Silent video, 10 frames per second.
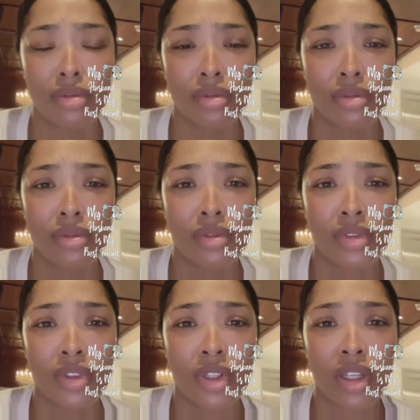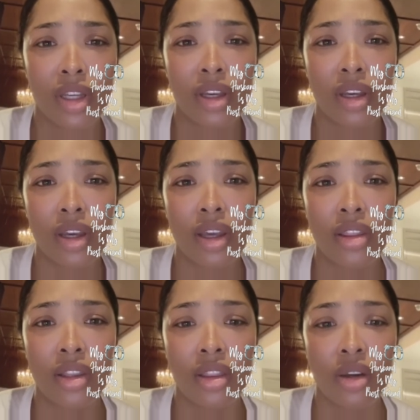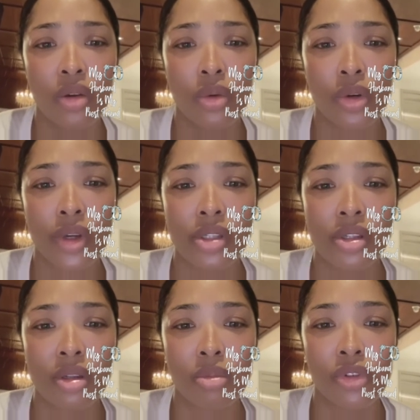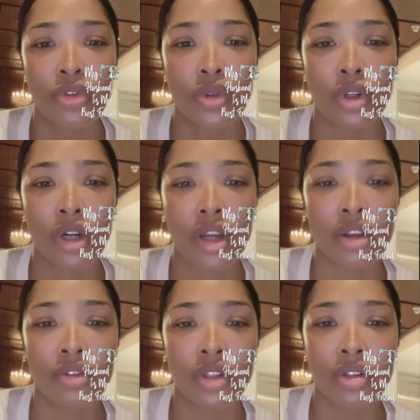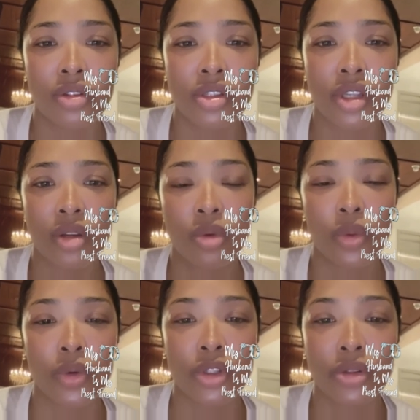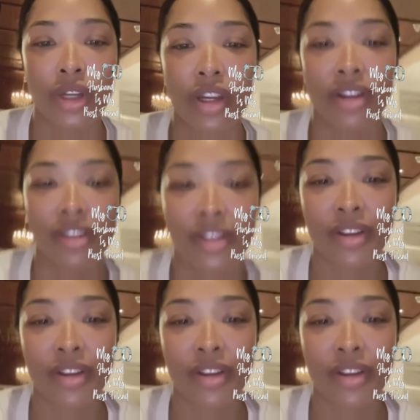Shit. I think they were requesting before I even said what we were doing.